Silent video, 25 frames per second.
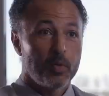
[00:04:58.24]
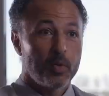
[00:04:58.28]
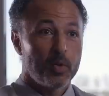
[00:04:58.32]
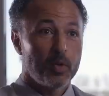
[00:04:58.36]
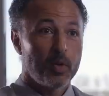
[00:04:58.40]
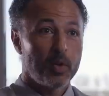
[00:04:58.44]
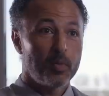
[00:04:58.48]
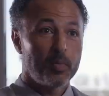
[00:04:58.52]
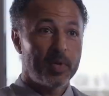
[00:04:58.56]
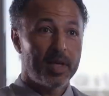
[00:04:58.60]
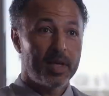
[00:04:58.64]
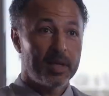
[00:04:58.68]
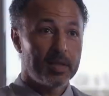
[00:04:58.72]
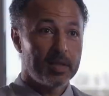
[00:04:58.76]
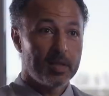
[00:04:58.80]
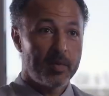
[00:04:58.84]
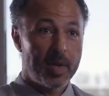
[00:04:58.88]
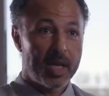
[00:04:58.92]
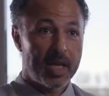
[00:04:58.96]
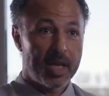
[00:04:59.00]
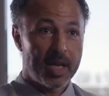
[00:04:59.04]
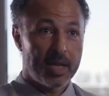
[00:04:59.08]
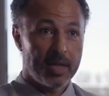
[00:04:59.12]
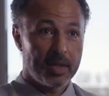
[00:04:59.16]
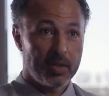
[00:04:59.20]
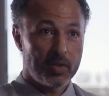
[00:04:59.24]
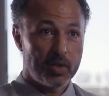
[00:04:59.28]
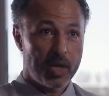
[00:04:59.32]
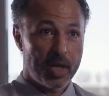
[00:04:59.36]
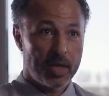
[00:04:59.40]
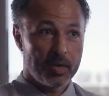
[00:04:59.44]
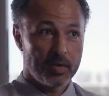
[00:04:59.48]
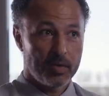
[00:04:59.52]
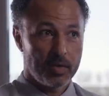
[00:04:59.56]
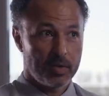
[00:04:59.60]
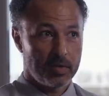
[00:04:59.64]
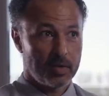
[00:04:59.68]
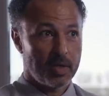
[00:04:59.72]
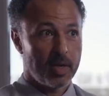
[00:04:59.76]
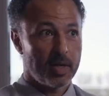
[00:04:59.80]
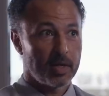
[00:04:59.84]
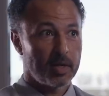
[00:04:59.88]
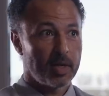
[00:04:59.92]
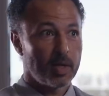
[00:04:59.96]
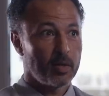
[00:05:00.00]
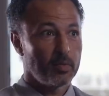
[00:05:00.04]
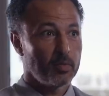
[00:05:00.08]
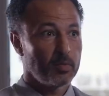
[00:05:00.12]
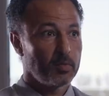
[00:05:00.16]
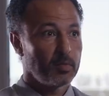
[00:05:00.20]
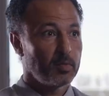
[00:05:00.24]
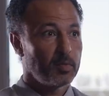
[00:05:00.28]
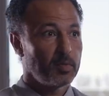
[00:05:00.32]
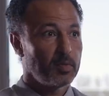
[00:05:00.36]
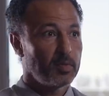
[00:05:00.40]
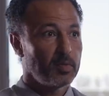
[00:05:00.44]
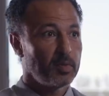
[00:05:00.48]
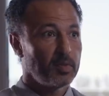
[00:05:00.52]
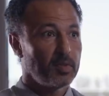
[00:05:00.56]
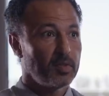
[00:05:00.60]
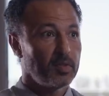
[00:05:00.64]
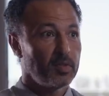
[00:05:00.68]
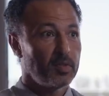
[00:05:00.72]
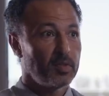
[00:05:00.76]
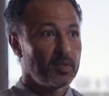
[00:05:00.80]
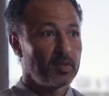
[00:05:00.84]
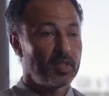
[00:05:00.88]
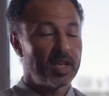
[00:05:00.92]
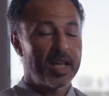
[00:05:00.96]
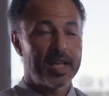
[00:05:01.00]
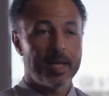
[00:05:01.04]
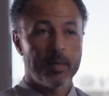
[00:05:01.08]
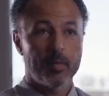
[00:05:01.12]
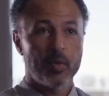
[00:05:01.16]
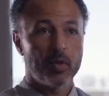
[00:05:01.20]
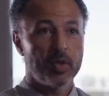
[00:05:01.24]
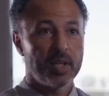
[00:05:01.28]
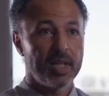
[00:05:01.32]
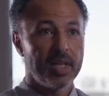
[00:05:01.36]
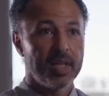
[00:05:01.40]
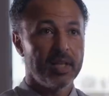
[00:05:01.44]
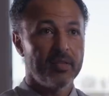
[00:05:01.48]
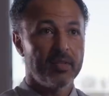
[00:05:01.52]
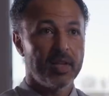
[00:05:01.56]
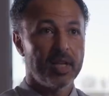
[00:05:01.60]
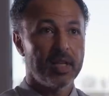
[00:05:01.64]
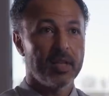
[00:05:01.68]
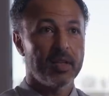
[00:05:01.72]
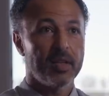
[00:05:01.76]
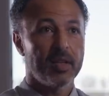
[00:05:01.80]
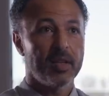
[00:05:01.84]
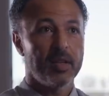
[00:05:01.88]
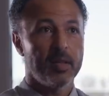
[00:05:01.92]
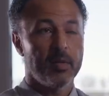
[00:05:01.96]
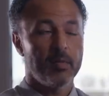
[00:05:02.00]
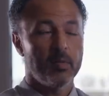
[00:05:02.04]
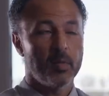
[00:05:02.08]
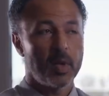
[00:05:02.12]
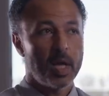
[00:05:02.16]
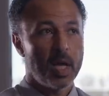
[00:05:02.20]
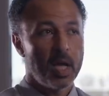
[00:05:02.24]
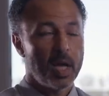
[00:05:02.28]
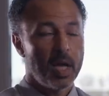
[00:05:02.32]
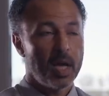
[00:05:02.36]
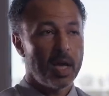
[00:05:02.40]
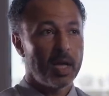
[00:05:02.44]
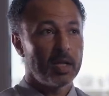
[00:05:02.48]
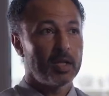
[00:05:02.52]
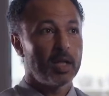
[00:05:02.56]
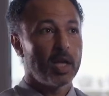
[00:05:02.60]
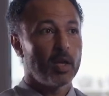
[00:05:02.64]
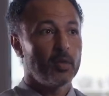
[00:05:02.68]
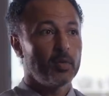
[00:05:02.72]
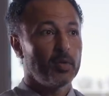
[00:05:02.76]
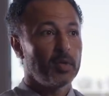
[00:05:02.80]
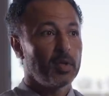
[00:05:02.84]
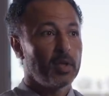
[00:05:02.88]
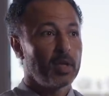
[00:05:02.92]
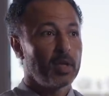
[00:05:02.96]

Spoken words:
we're not planning to make any changes. So I don't see anybody leaving. I don't